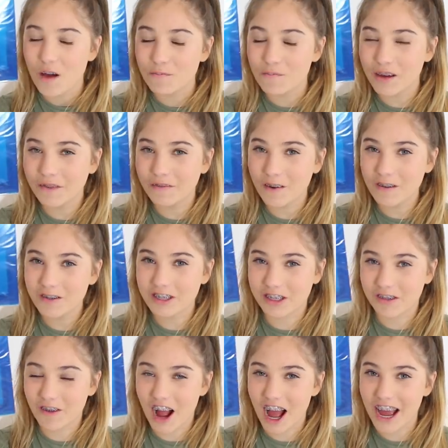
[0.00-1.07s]
my
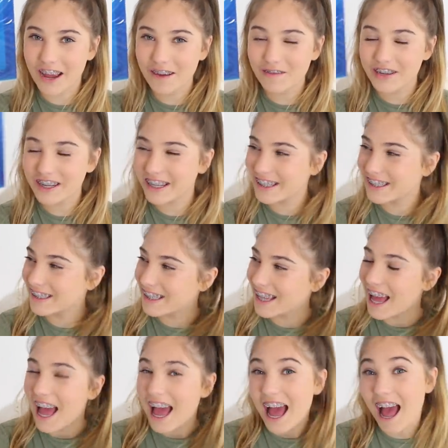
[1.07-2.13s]
folders arrived
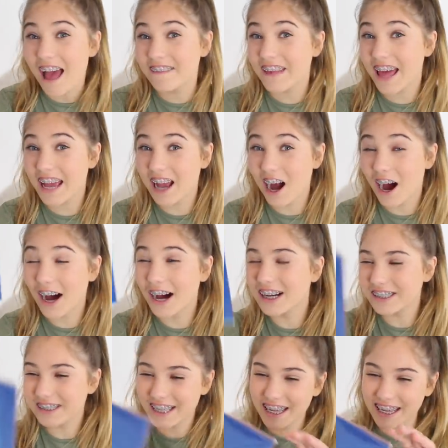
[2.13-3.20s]
and they
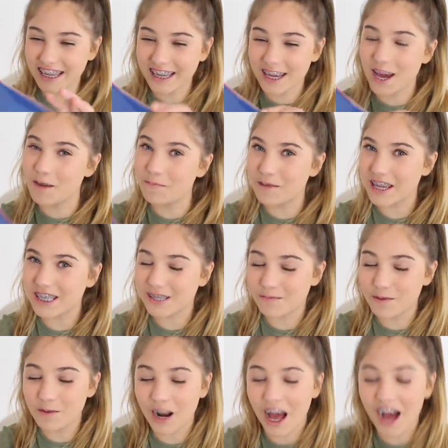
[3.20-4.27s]
are a bit
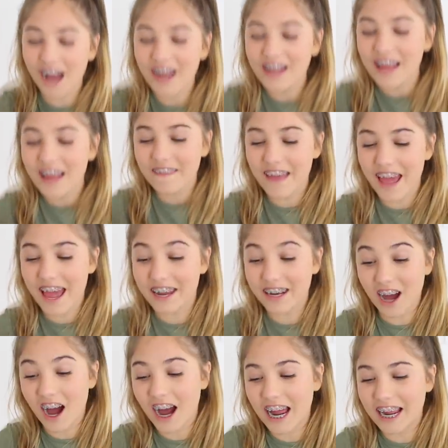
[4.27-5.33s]
smaller
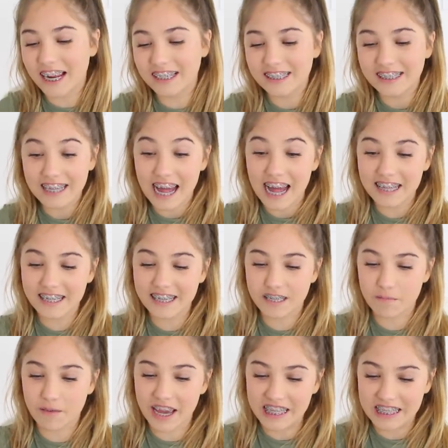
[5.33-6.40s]
than I
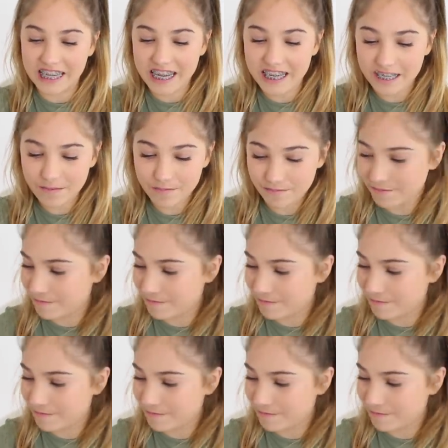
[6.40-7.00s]
anticipated.